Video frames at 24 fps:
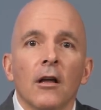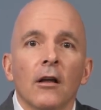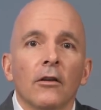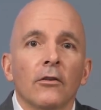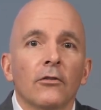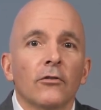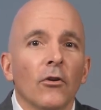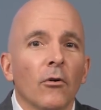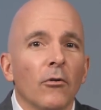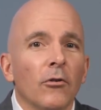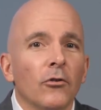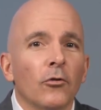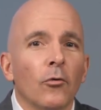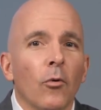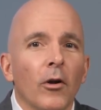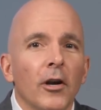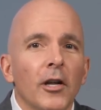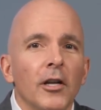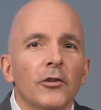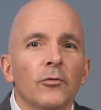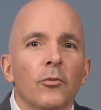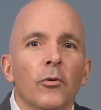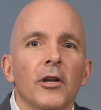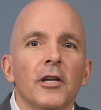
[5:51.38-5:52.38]
So in
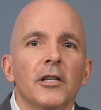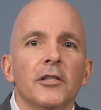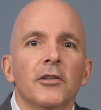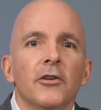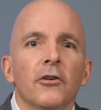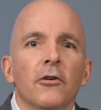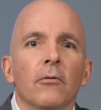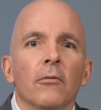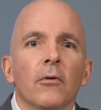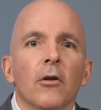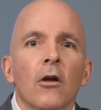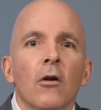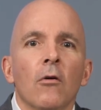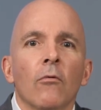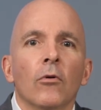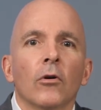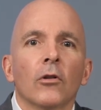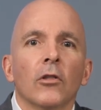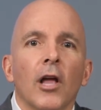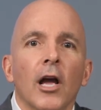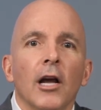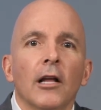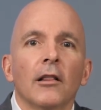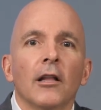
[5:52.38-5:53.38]
2022, we're
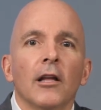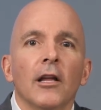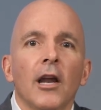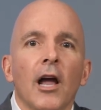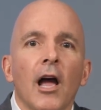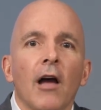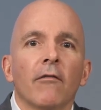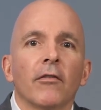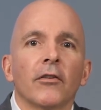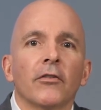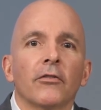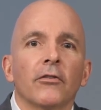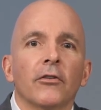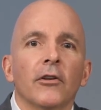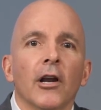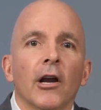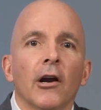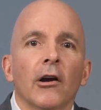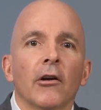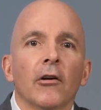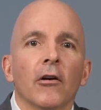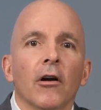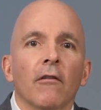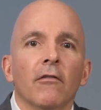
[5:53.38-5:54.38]
likely to have a
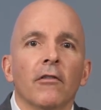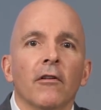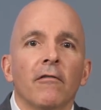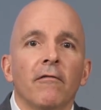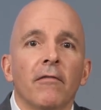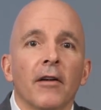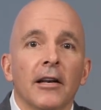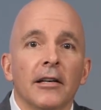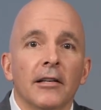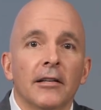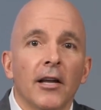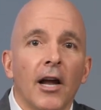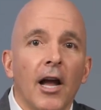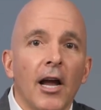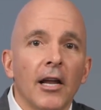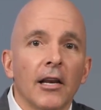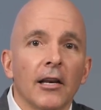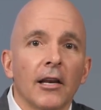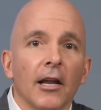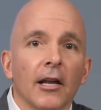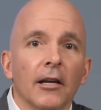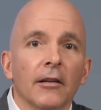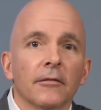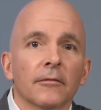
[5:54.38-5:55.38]
scenario of the Fed
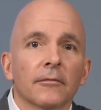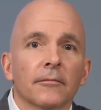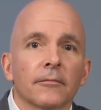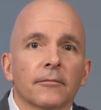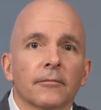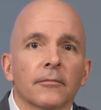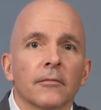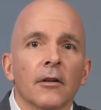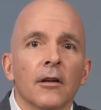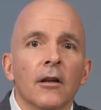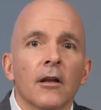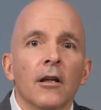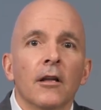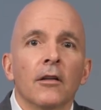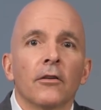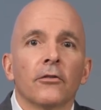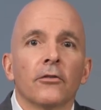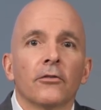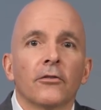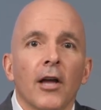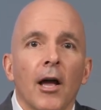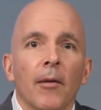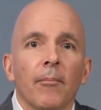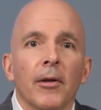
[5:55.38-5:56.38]
tightening,
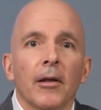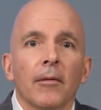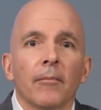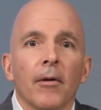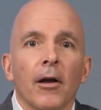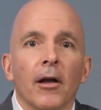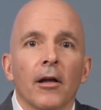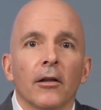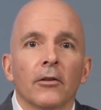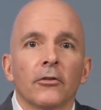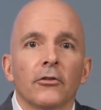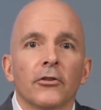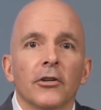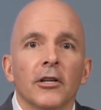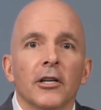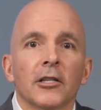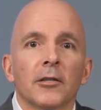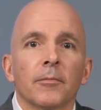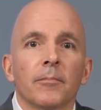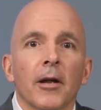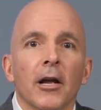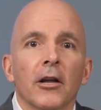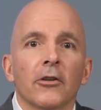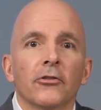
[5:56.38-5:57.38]
stopping balance sheet
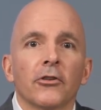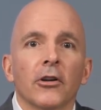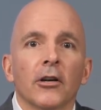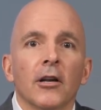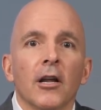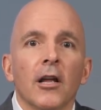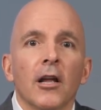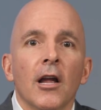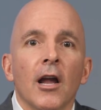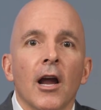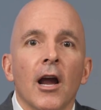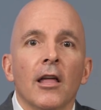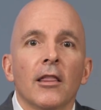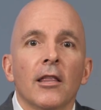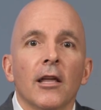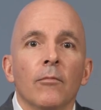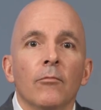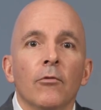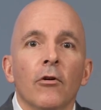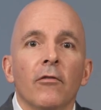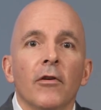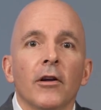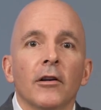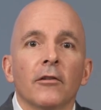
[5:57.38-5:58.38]
expansion, and then
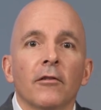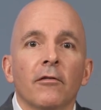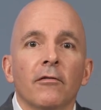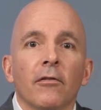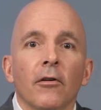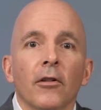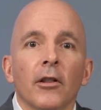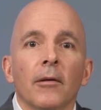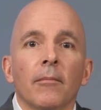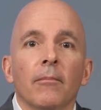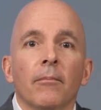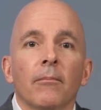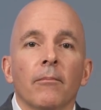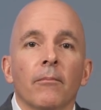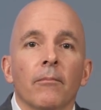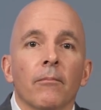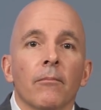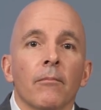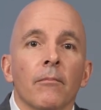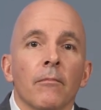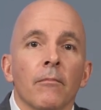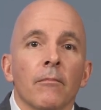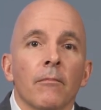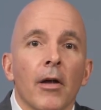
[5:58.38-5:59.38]
moving to fully
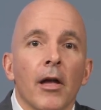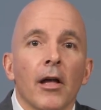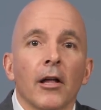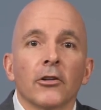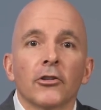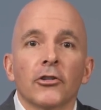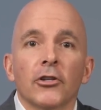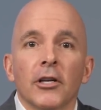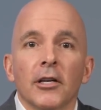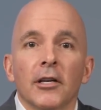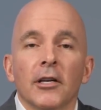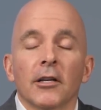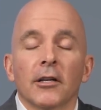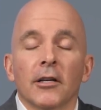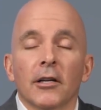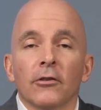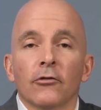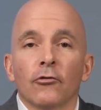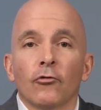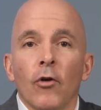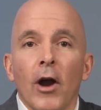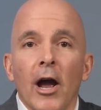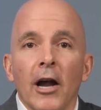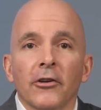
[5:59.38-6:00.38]
balance sheet
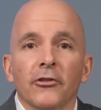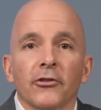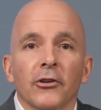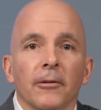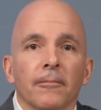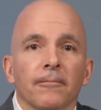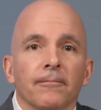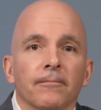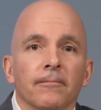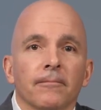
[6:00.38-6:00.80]
contraction.